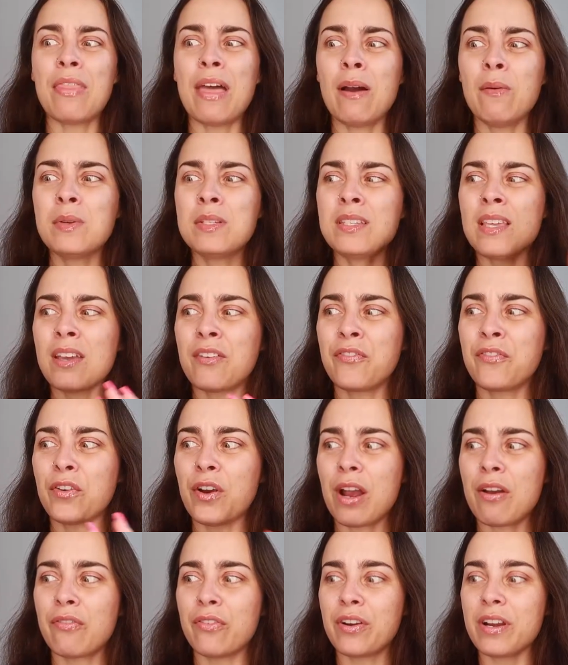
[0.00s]
that was like
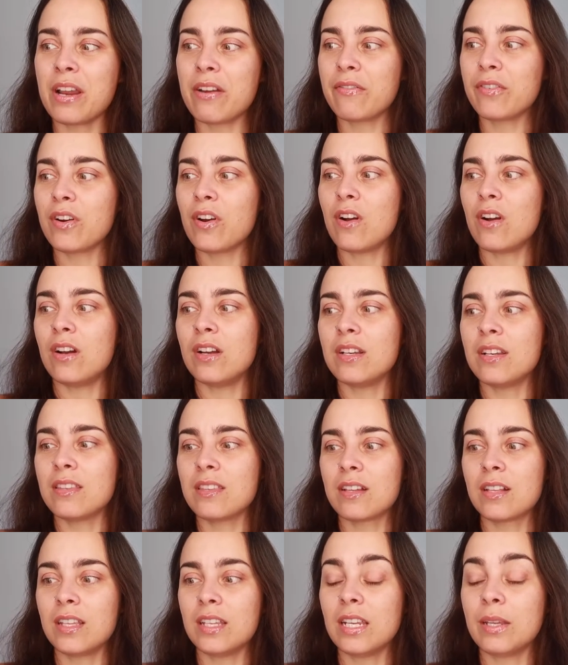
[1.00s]
forever and ever on
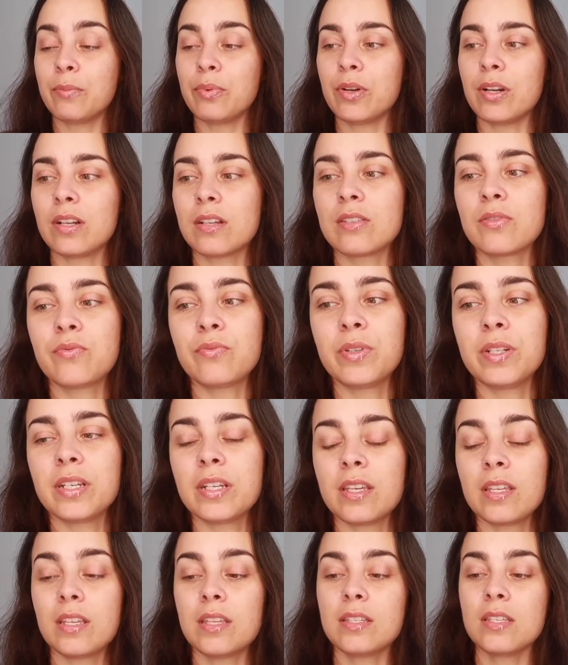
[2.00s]
the cleaning products,
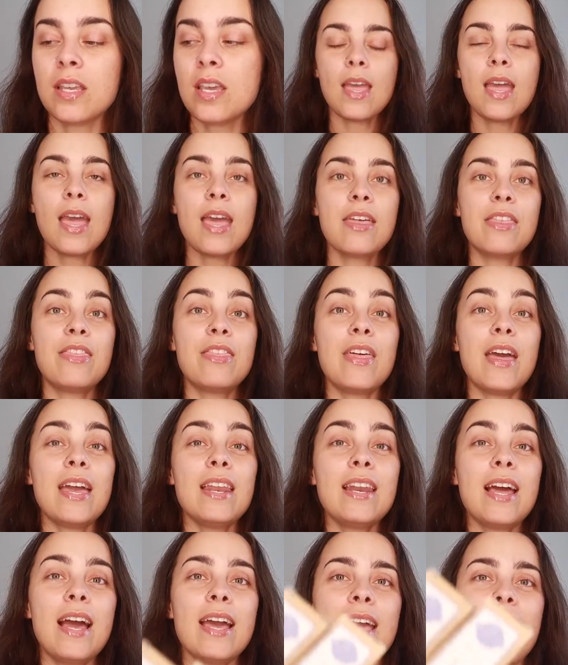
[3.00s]
ridiculous.
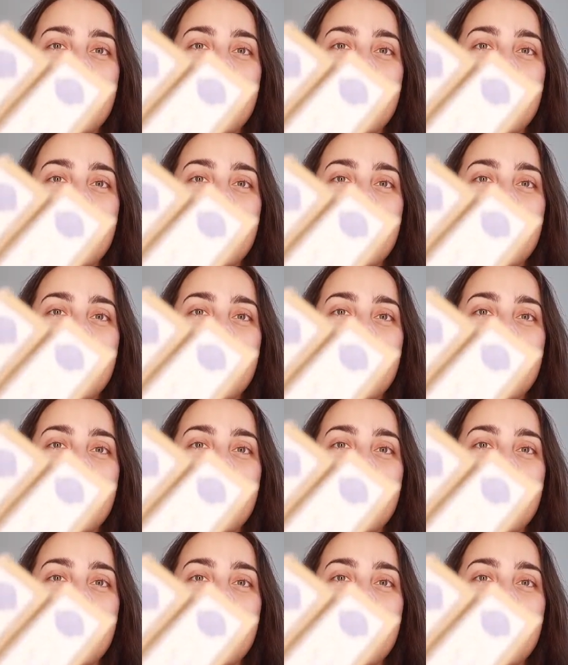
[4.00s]
Then I